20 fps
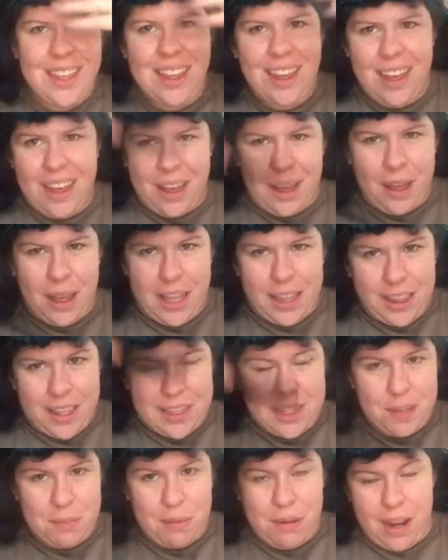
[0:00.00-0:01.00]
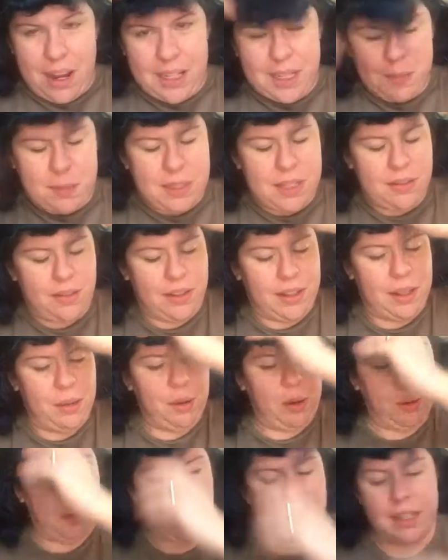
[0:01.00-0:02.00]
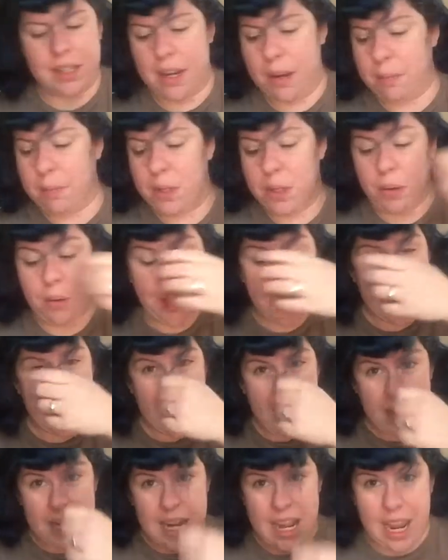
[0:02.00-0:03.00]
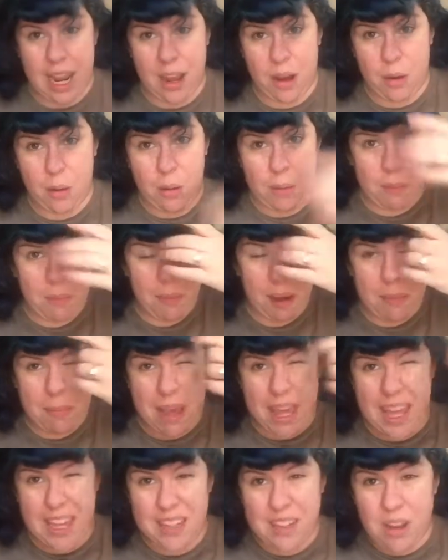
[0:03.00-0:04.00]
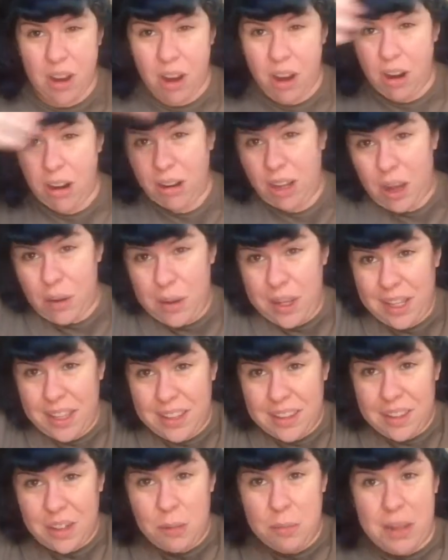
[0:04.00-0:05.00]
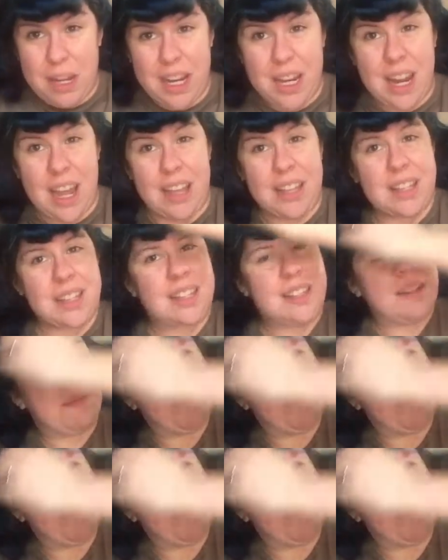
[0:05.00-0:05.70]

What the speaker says: Unless the bride specifically requests an updo. Now, my bangs are going a little bit nuts